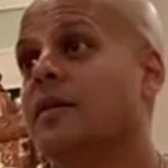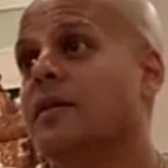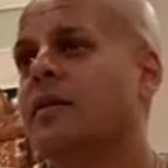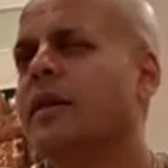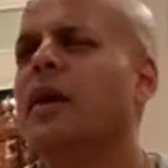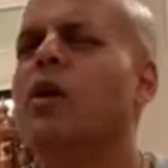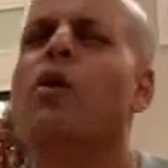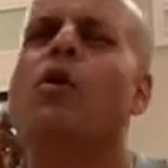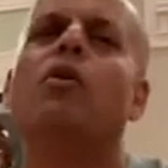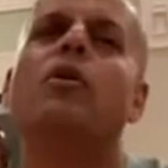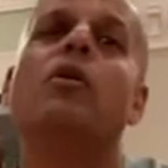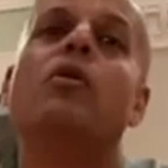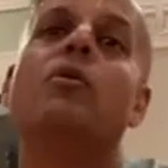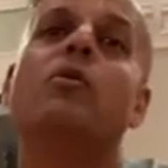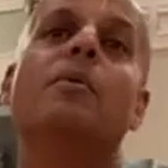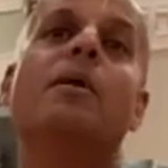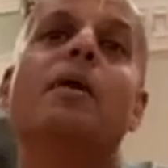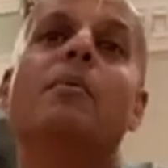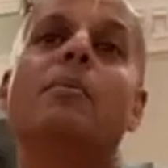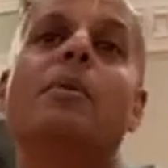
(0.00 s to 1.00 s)
You think, oh
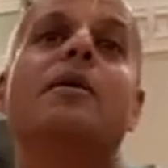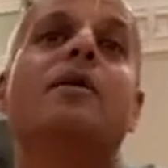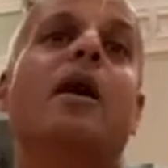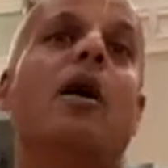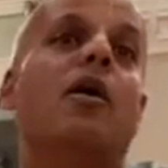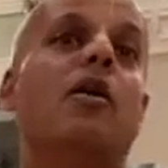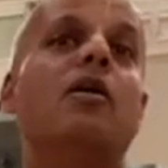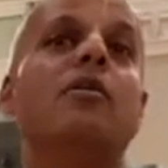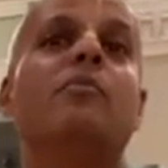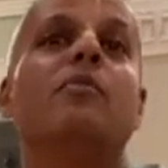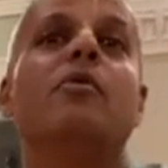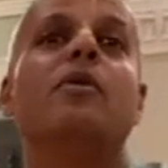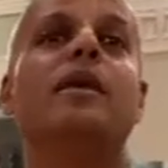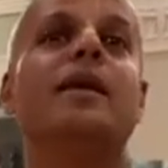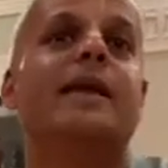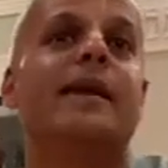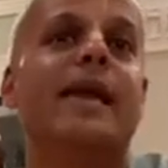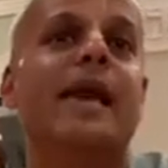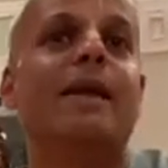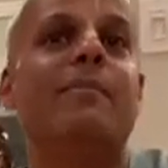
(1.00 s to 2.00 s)
no, but Narada
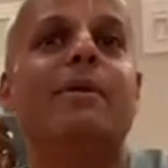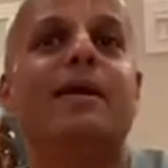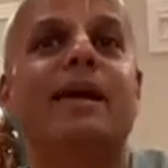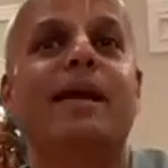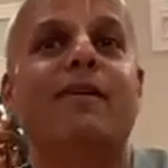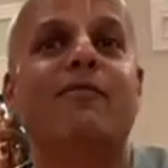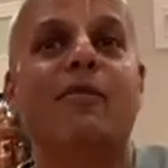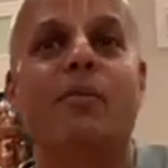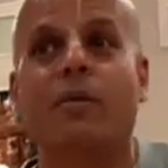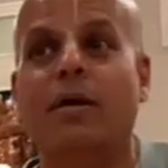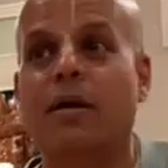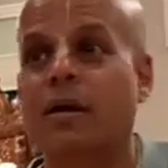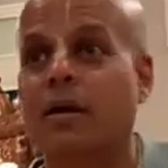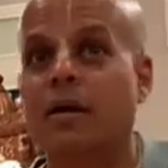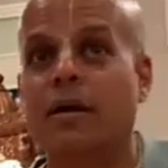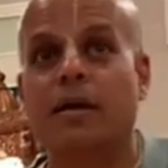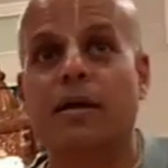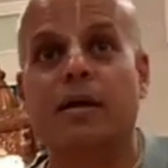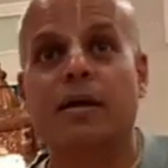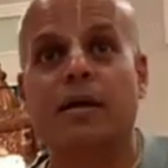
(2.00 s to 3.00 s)
Muni came and gave him.
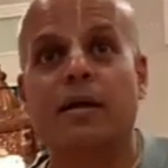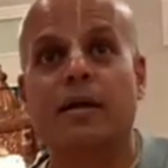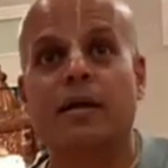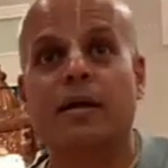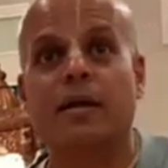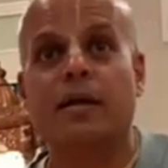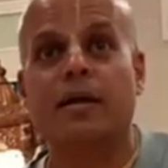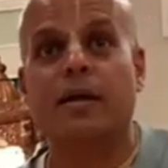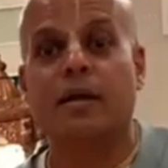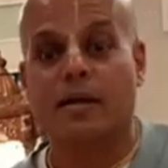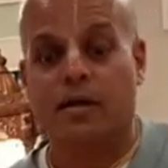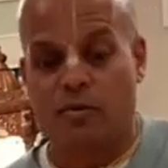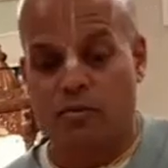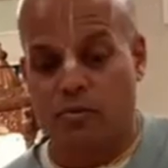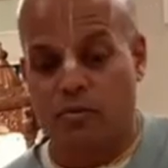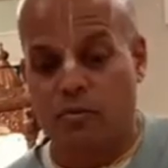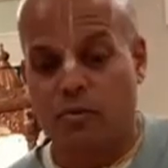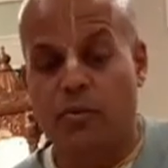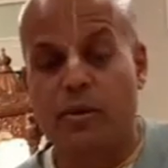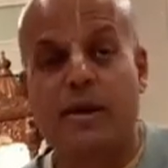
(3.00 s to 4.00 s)

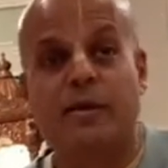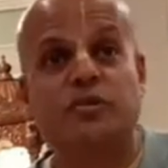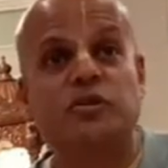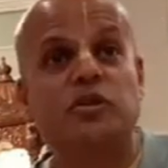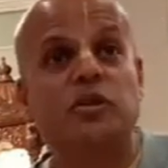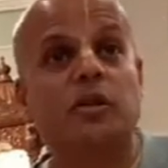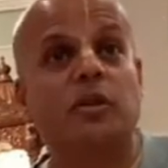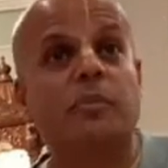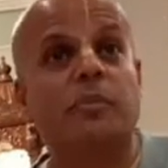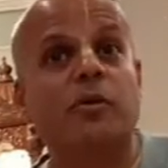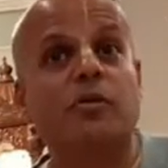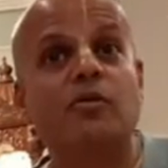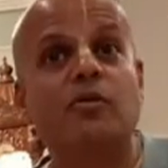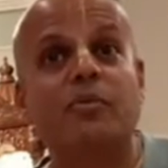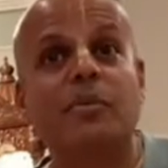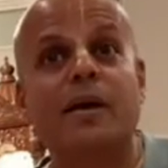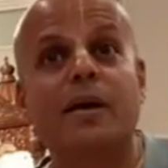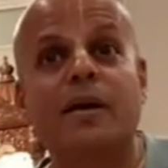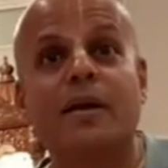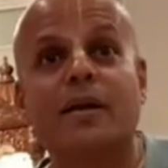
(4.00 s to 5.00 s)
We have Srila
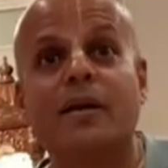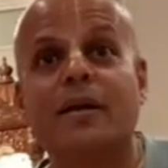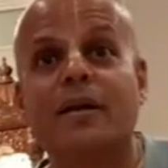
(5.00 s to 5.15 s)
Prabhupada.